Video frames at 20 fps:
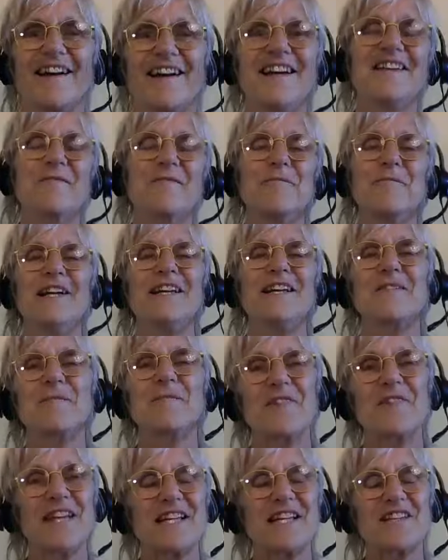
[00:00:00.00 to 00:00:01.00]
It's it's
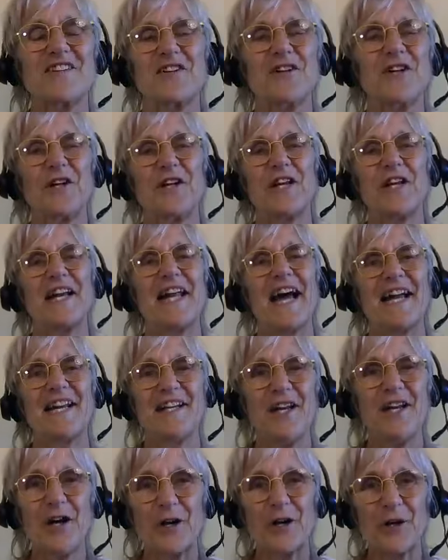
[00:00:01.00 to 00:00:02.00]
it's not that I
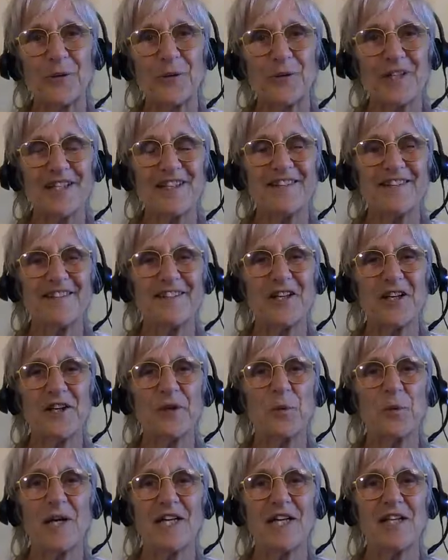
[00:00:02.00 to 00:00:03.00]
know. It's the
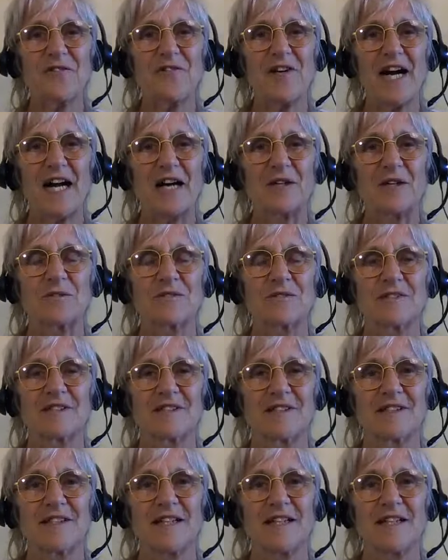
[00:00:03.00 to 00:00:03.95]
other way around